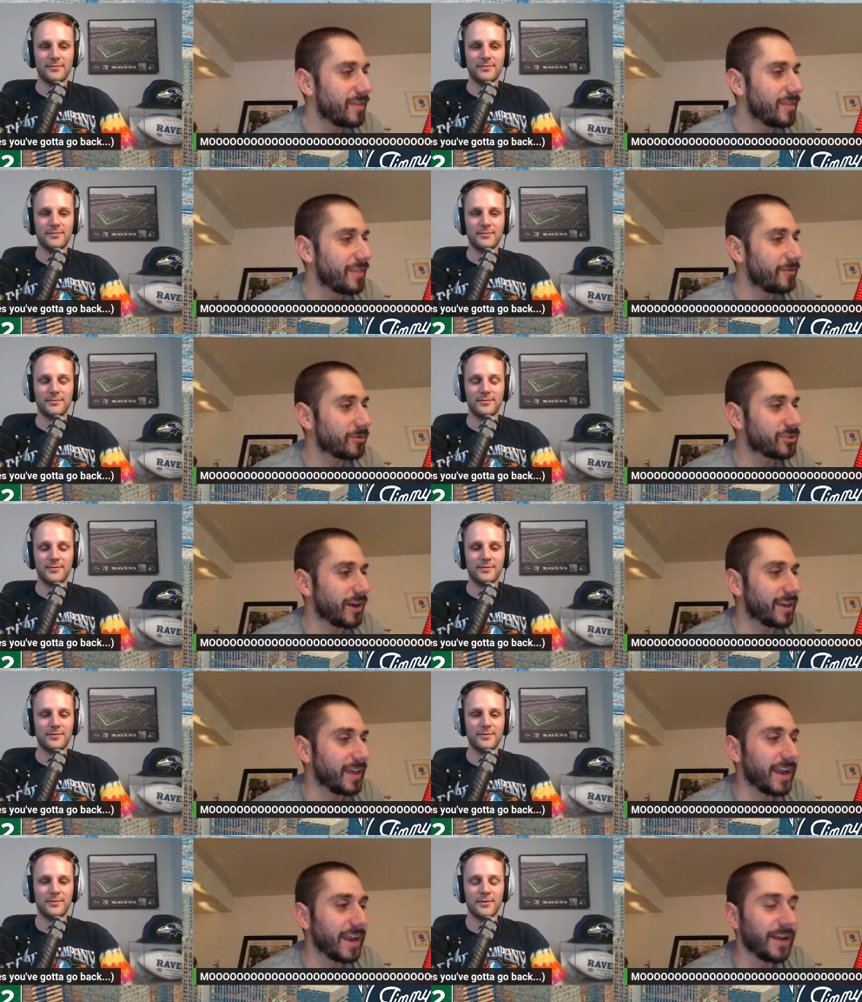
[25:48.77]
Speaker 1: we're trying to
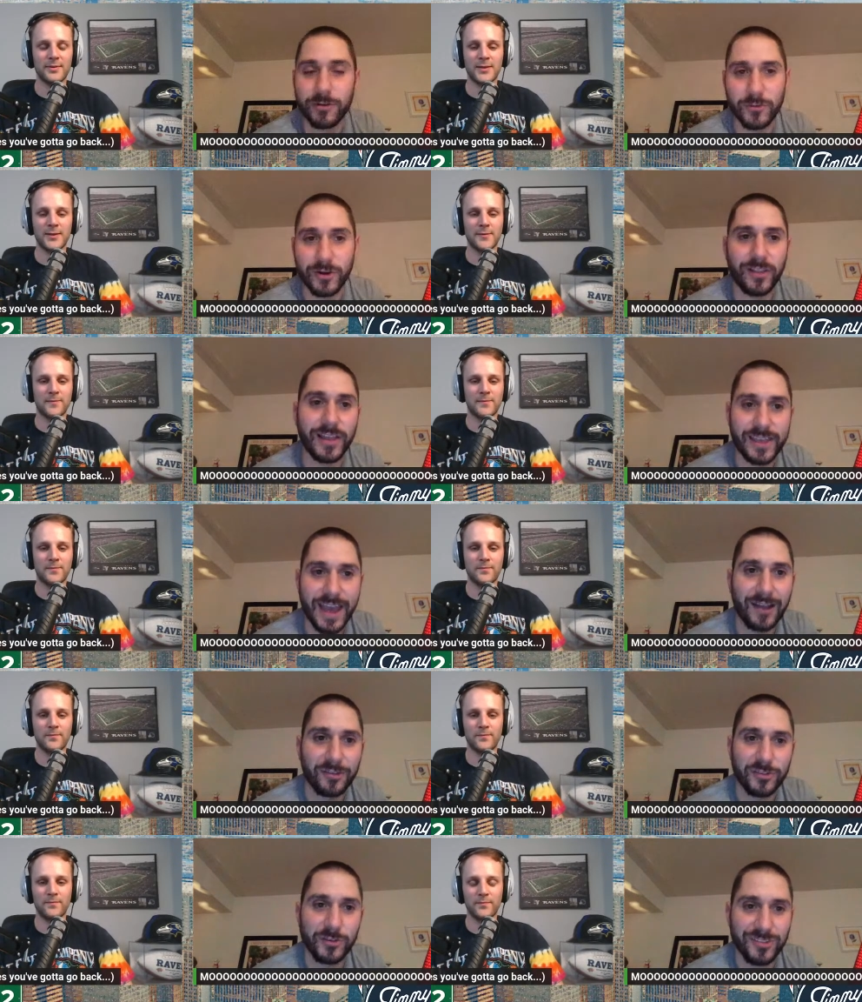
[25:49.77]
get everyone to wear like cow
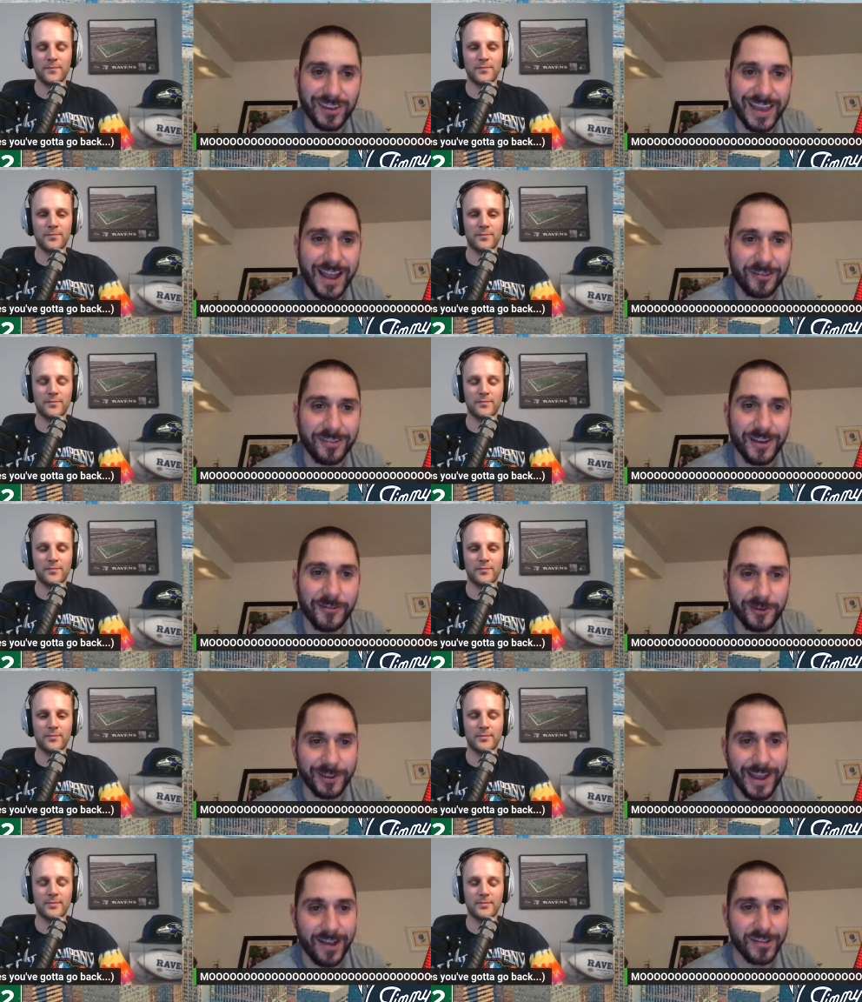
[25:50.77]
suits and cow stuff for
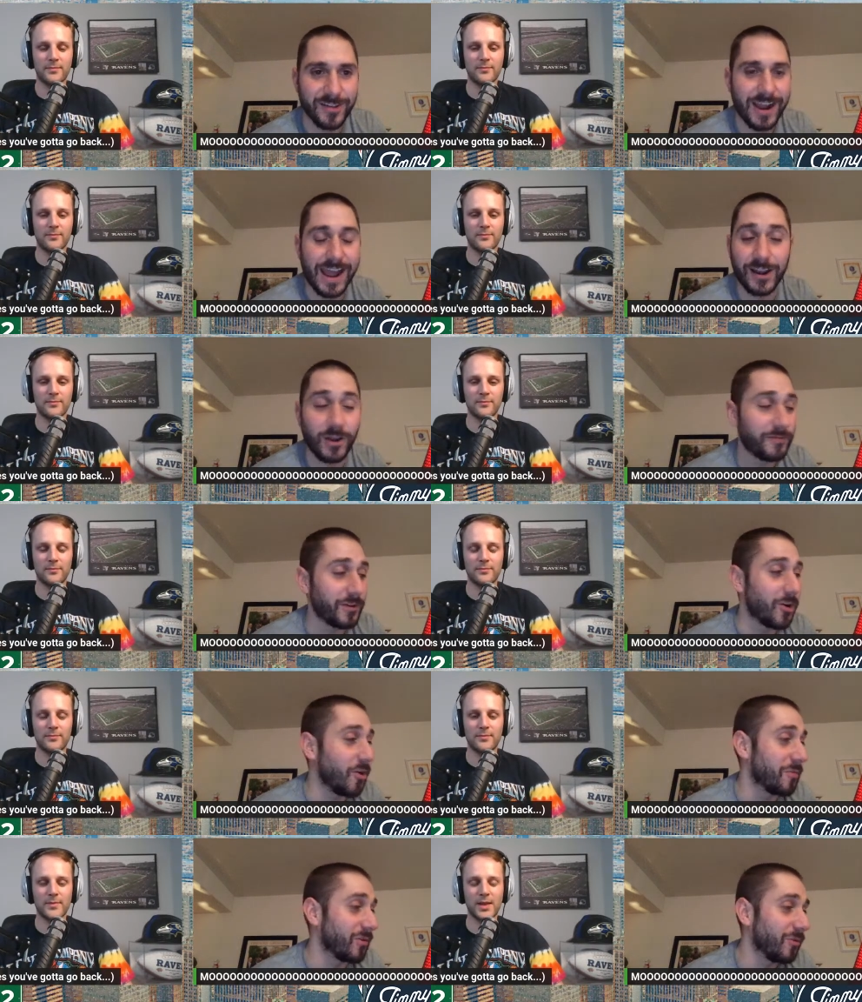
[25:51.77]
cows there i don't know if they're
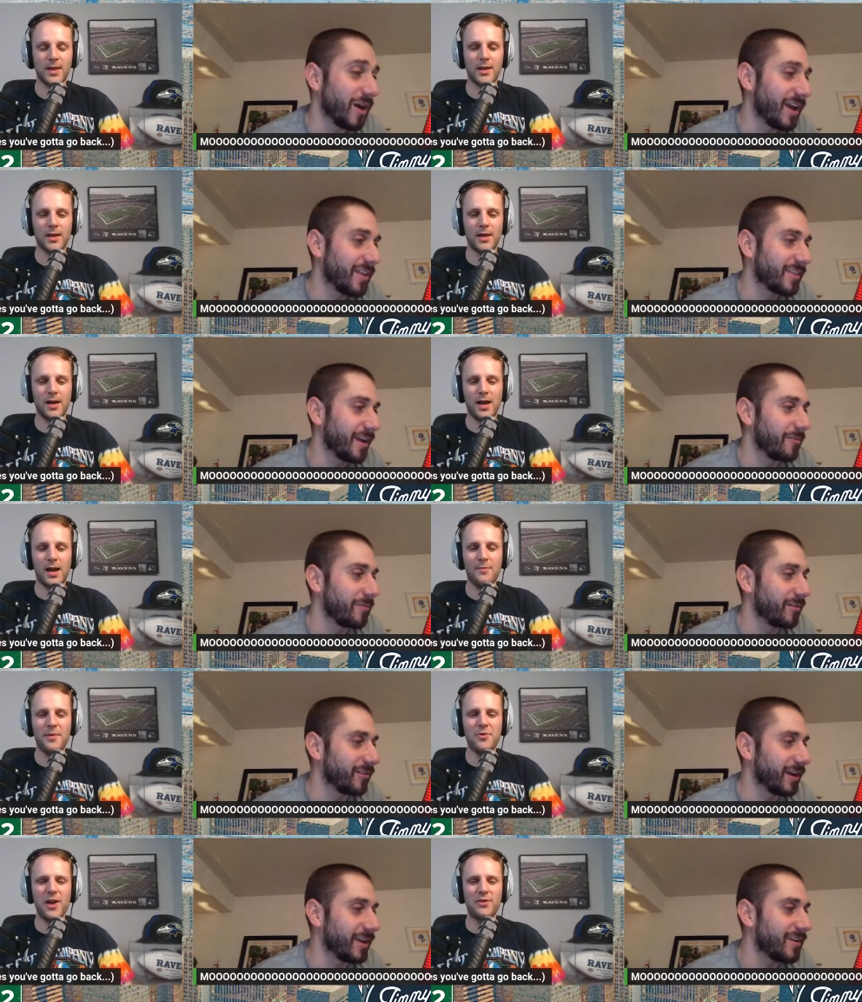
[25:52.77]
home or away that would be i
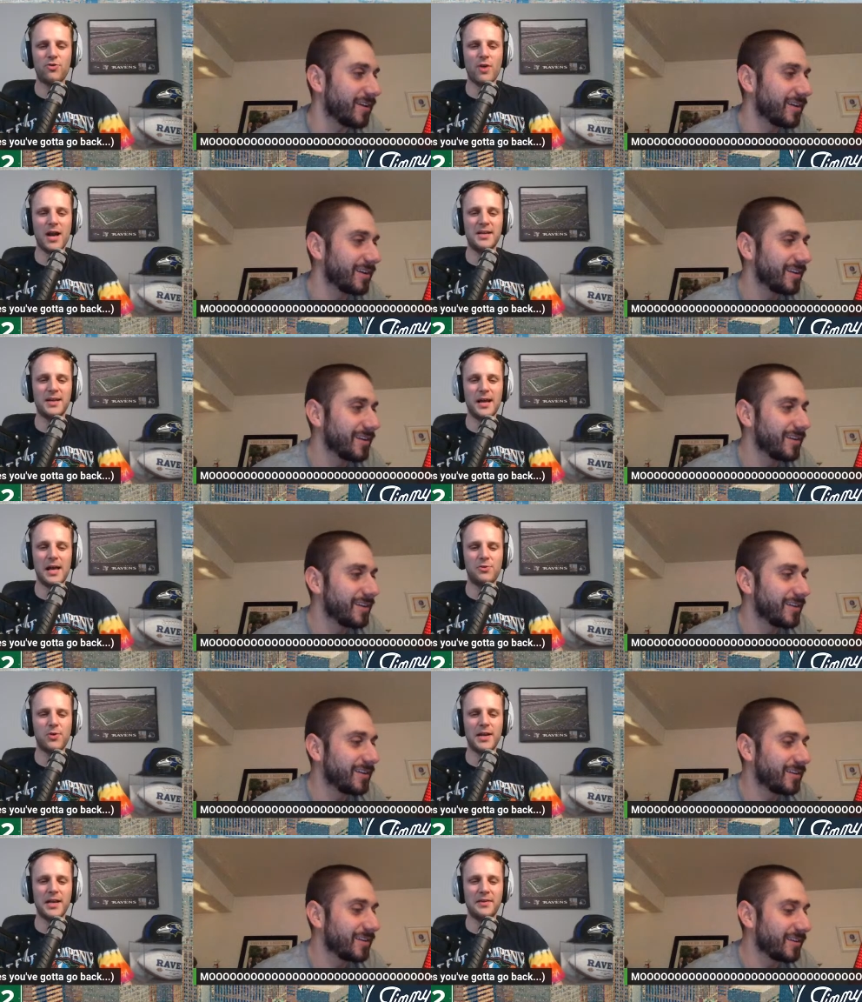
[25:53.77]
remember great. i
Speaker 2: tried to i
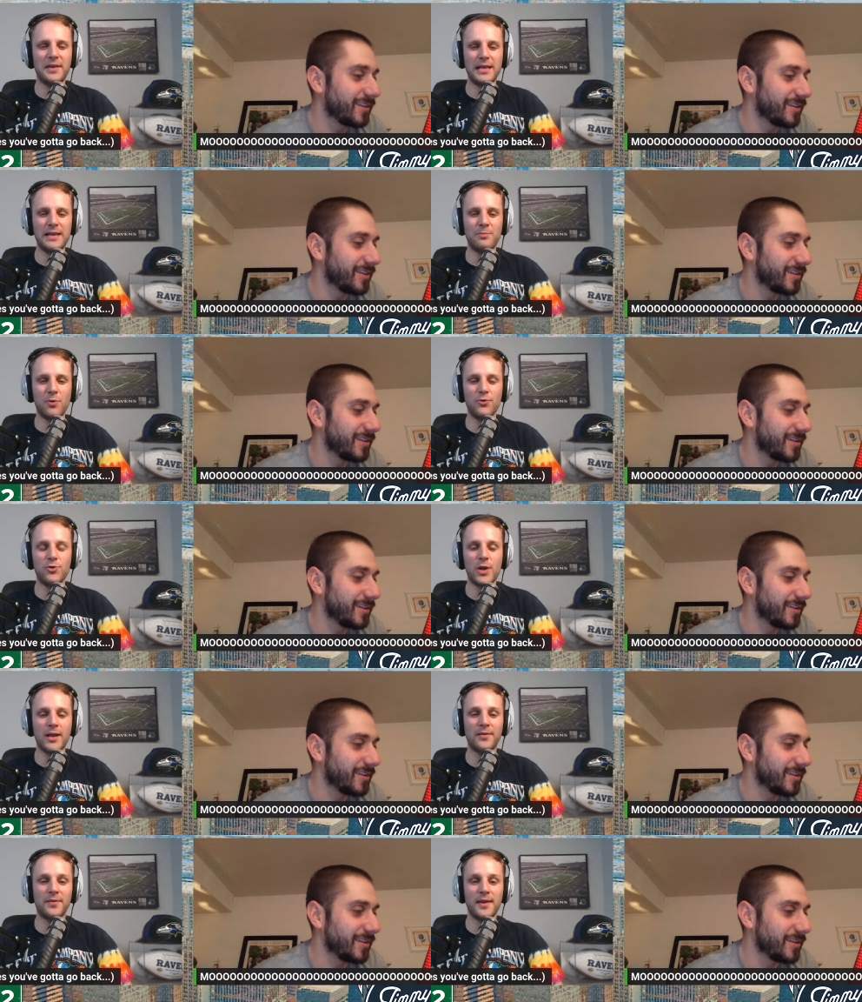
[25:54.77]
tried to get the eat more
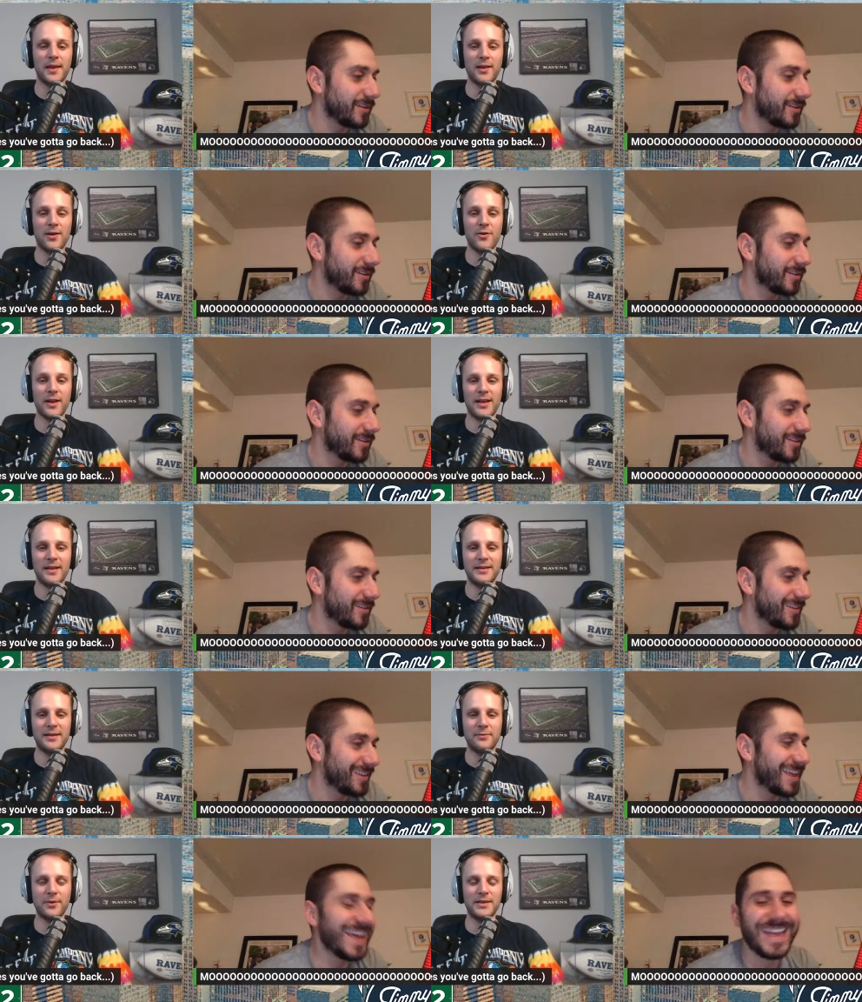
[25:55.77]
chicken thing going it
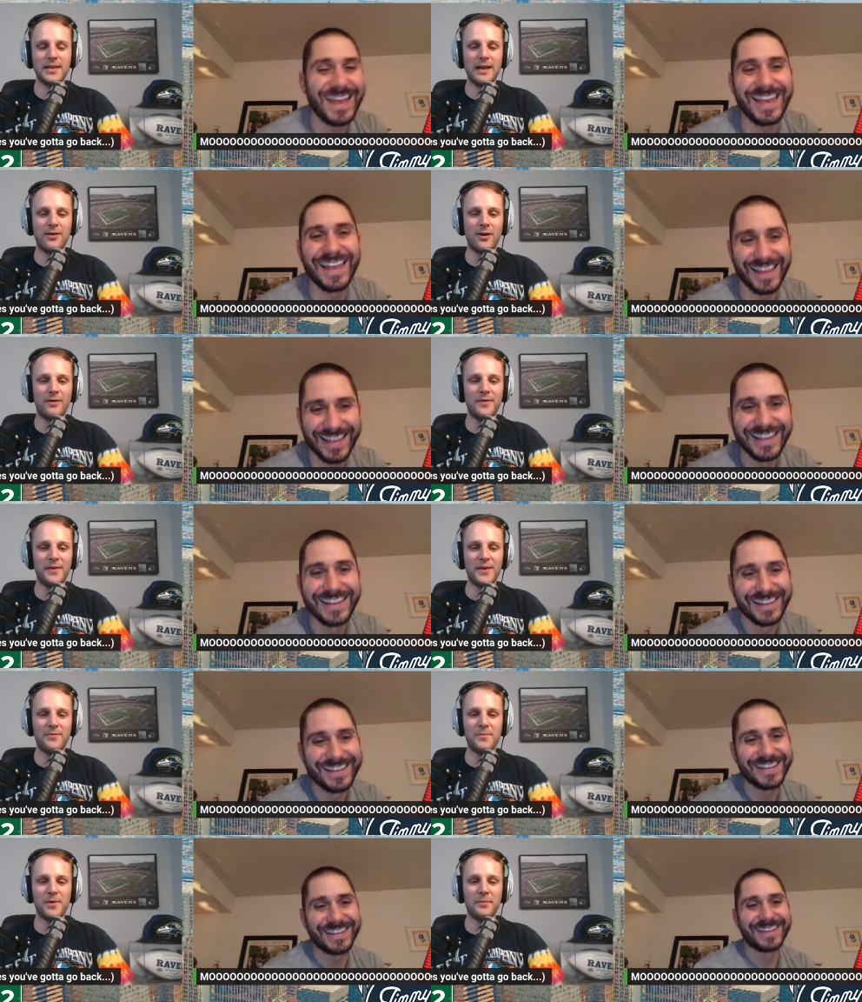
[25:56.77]
didn't really take off i
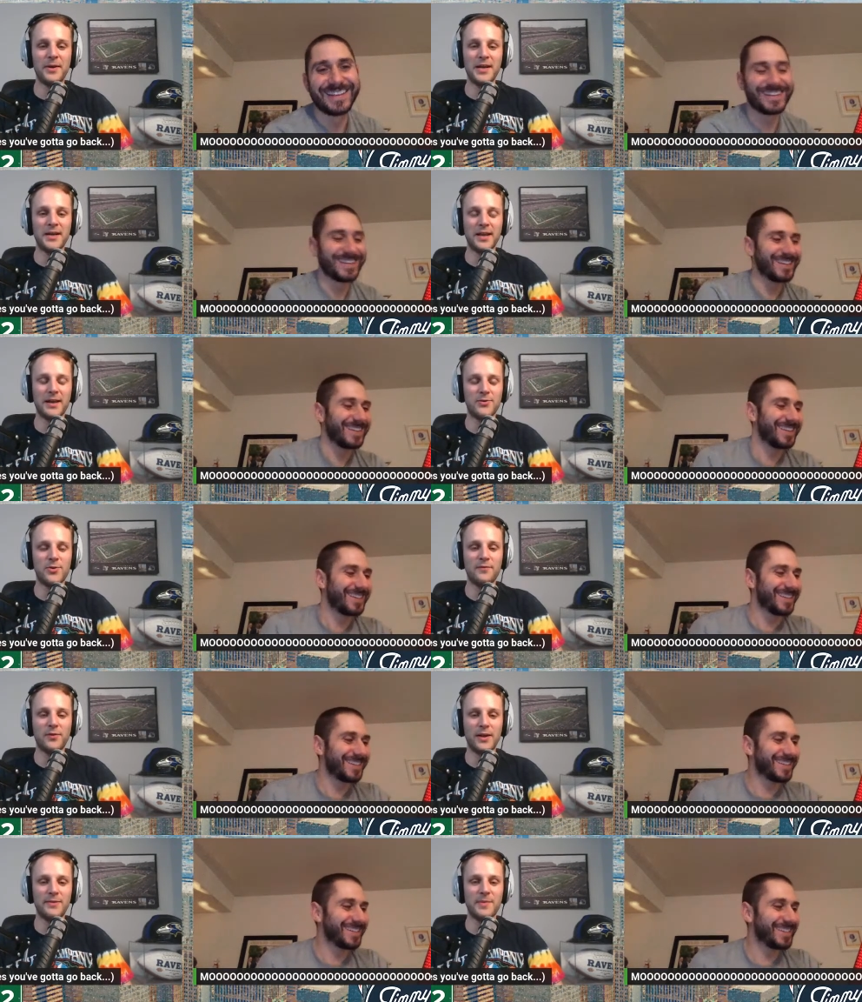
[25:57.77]
think we probably need to get a
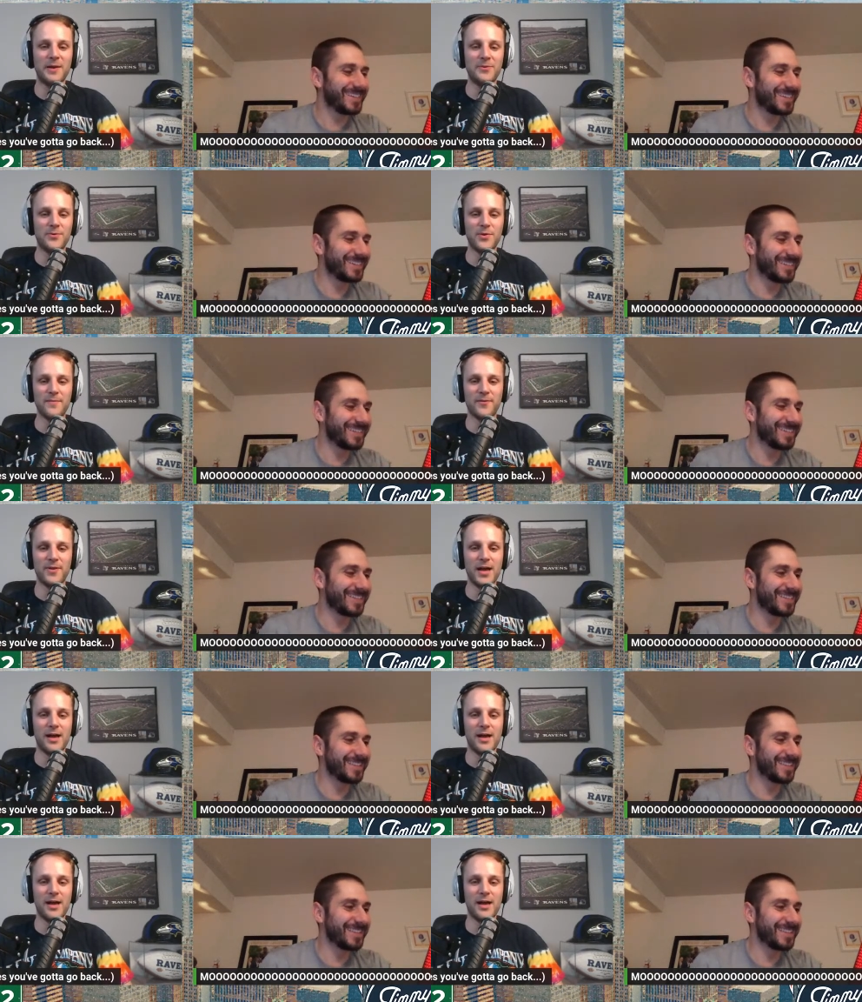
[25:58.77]
chick-fil-a sponsorship for that